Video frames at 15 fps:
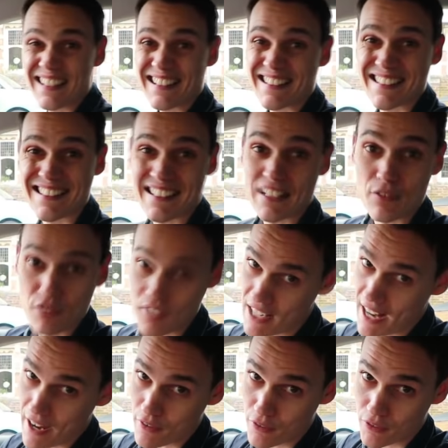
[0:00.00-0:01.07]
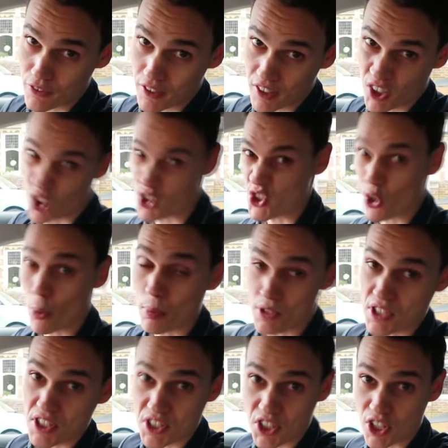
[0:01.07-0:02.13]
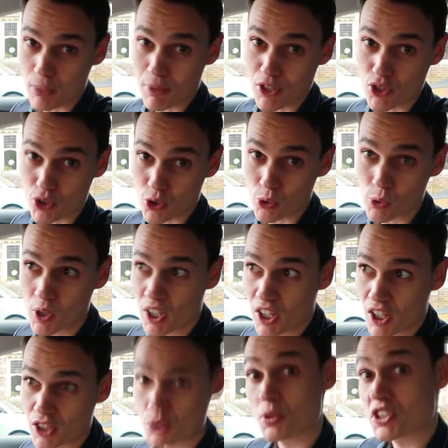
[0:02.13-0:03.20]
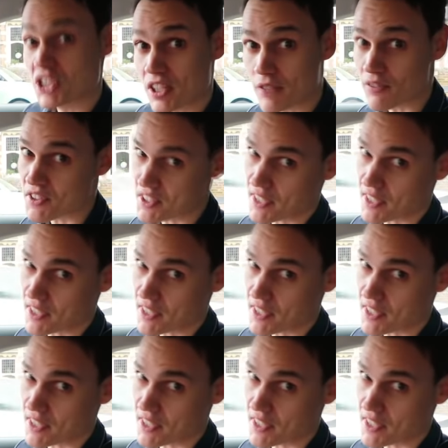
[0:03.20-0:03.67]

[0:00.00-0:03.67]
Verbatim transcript: instead of left because the opposite is going to be true to achieve the